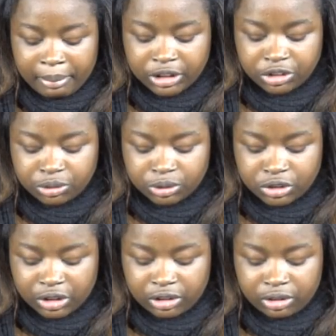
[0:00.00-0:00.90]
made sure
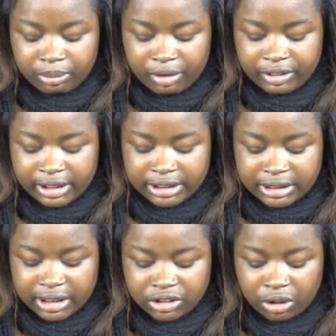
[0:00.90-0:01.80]
to include my release
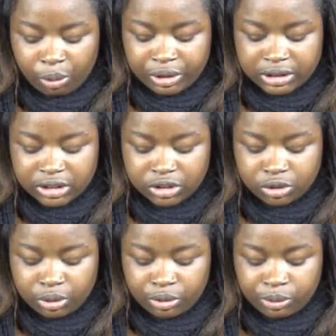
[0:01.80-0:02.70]
date so
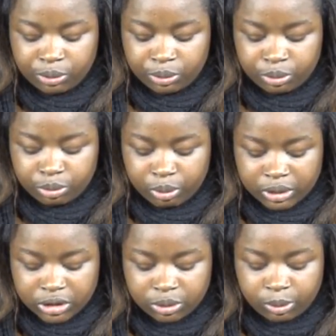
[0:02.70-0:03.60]
audiences who
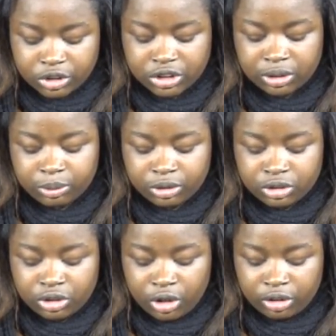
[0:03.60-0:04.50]
want to watch it
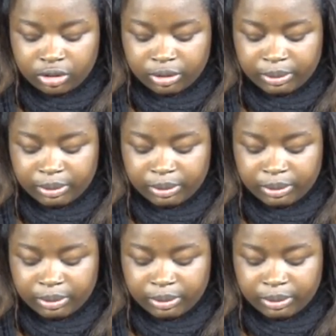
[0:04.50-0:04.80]
would know the